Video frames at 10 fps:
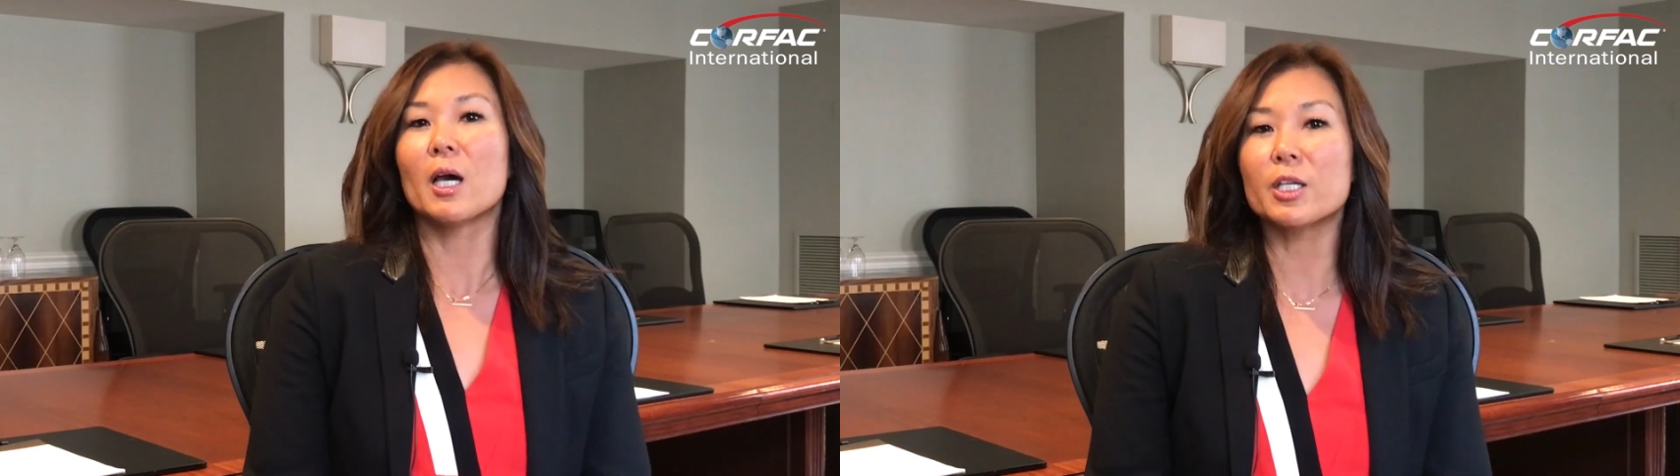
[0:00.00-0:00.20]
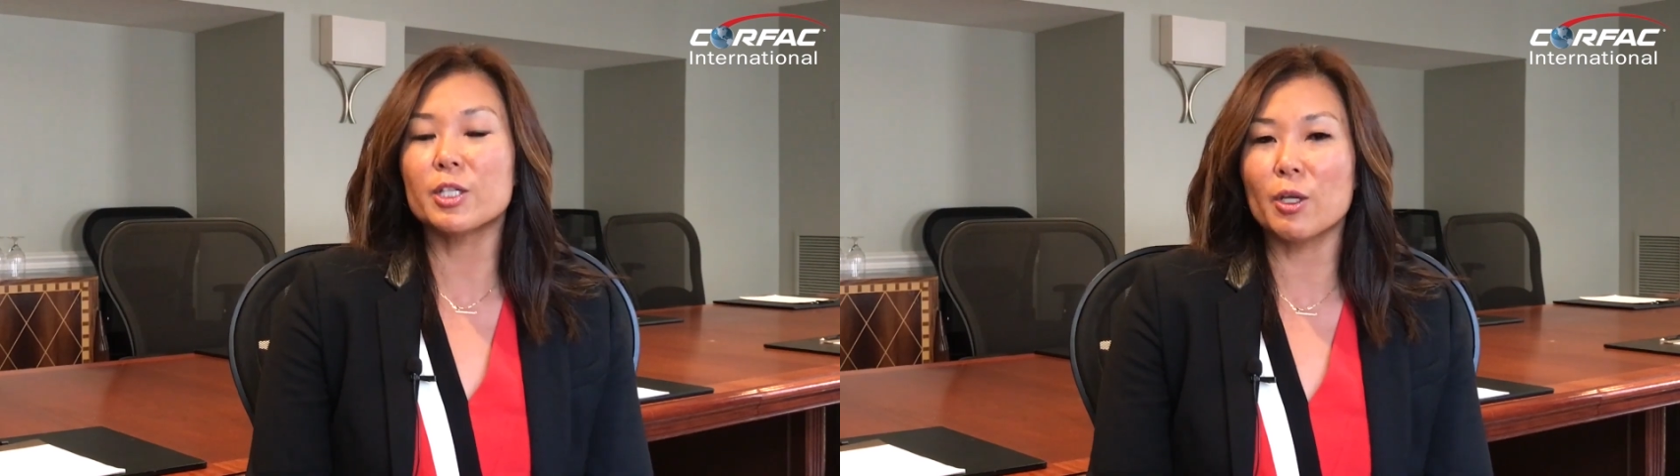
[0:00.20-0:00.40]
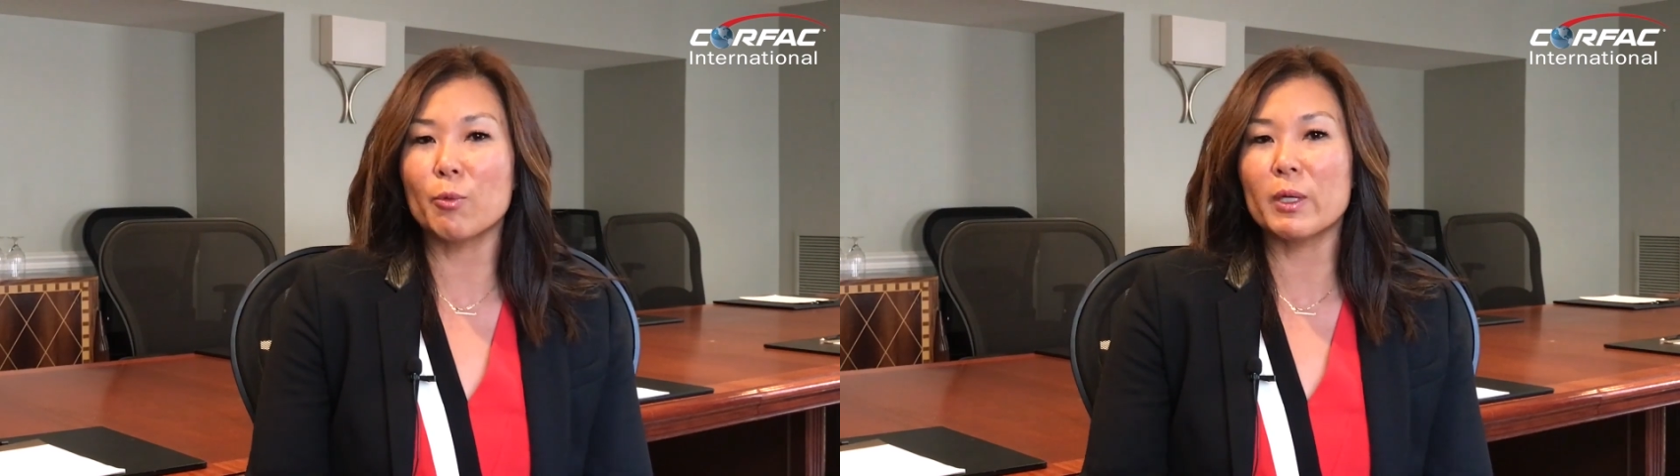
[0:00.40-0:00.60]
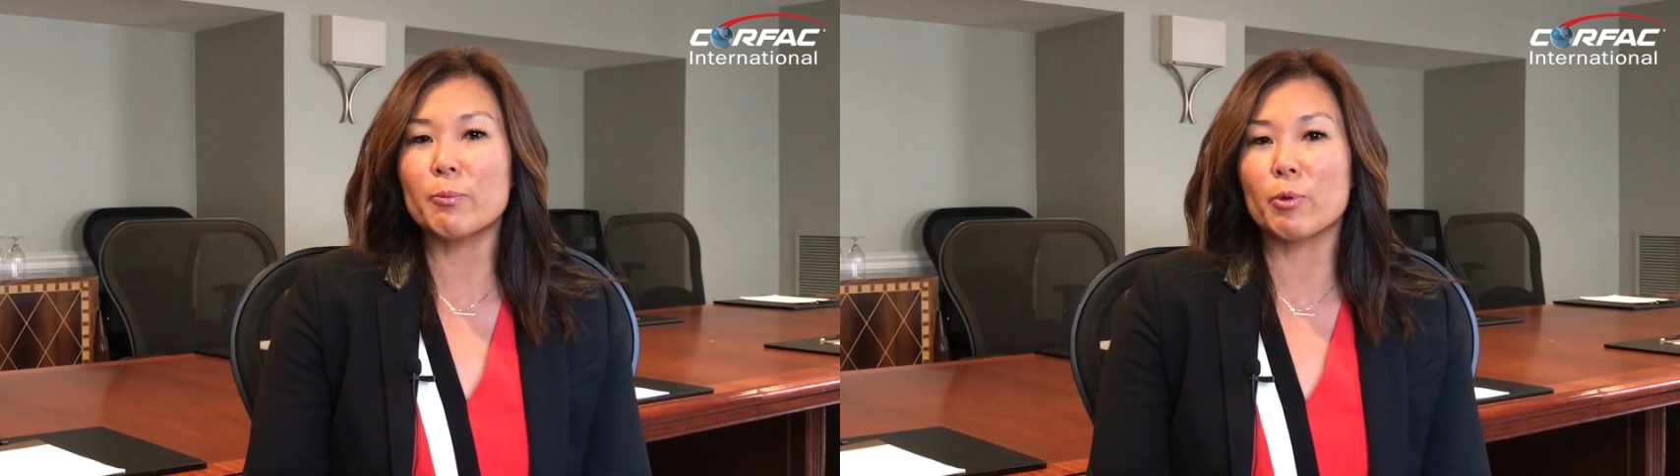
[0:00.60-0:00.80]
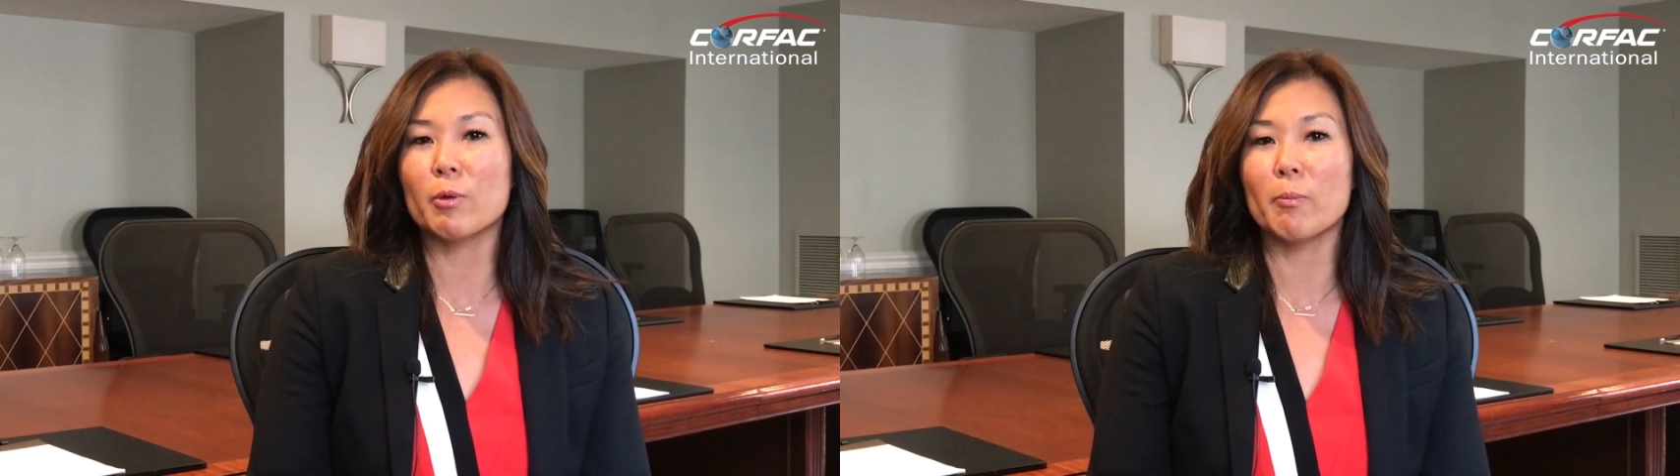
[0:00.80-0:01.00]
you know, we
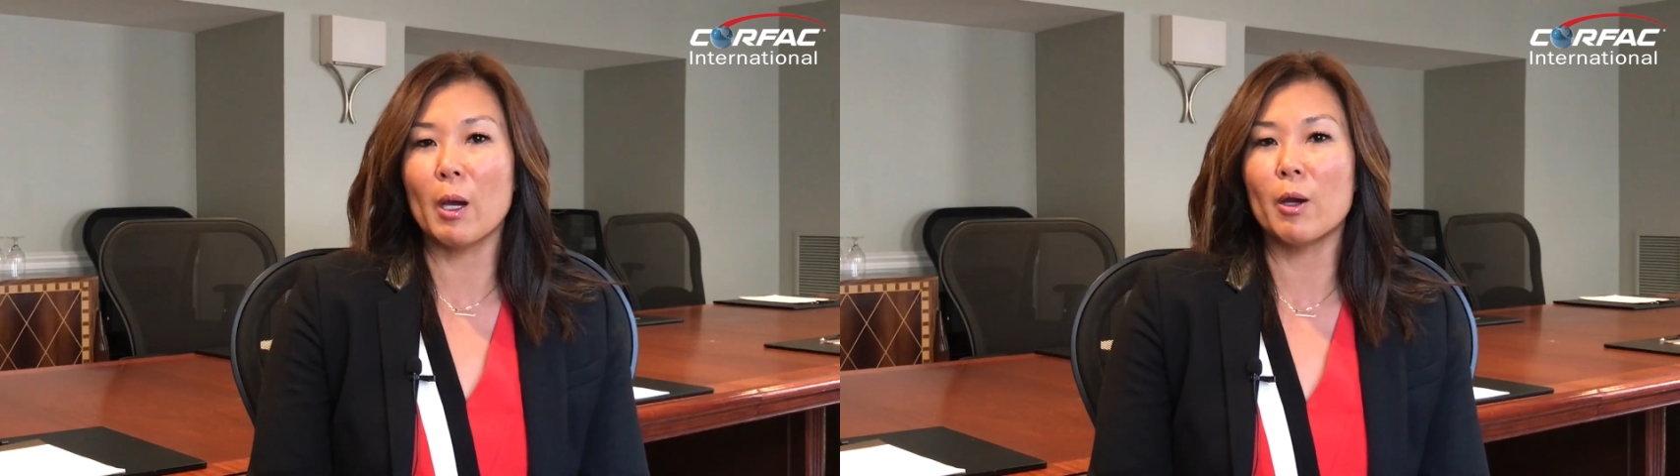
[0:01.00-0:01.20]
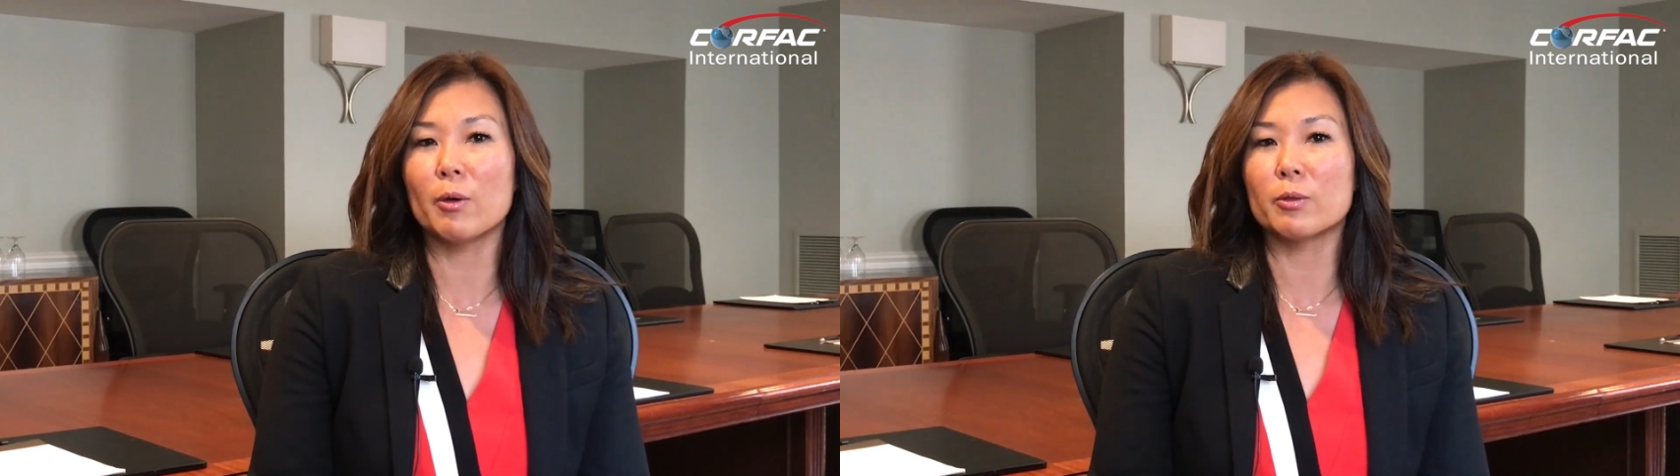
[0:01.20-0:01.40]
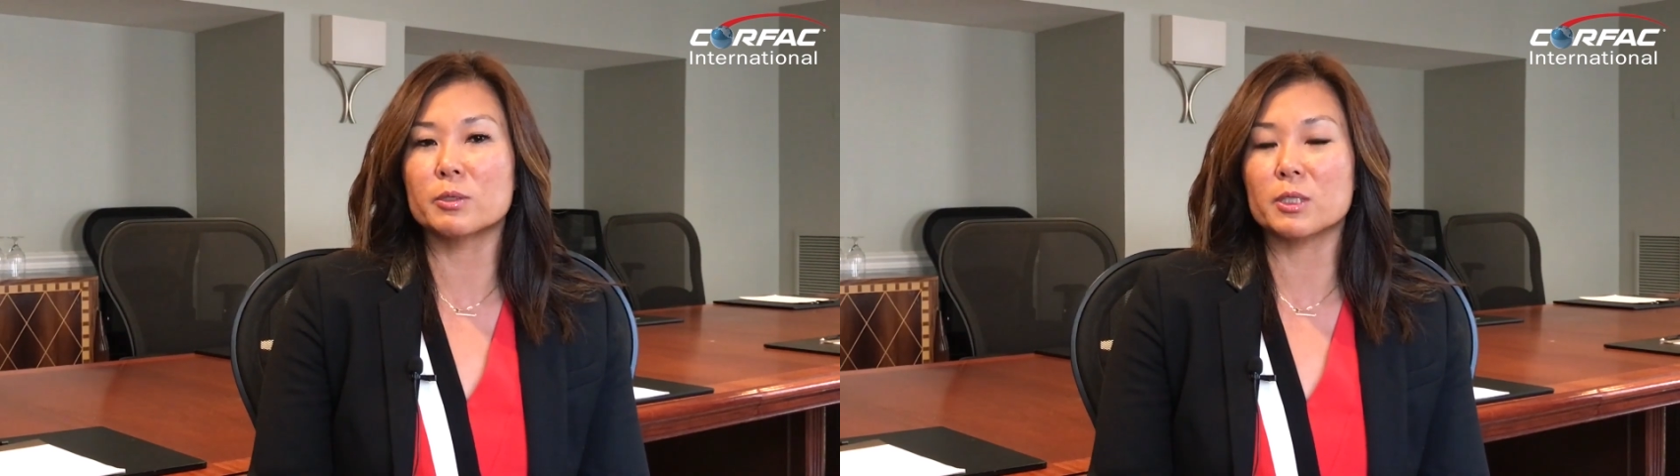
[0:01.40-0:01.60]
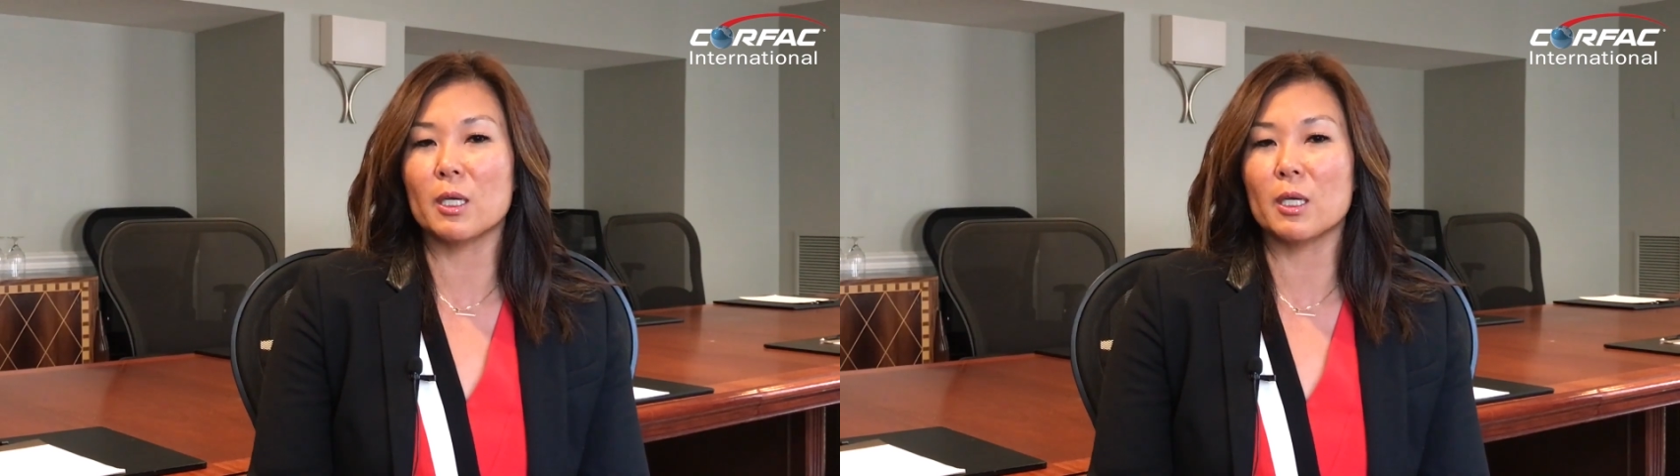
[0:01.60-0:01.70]
promote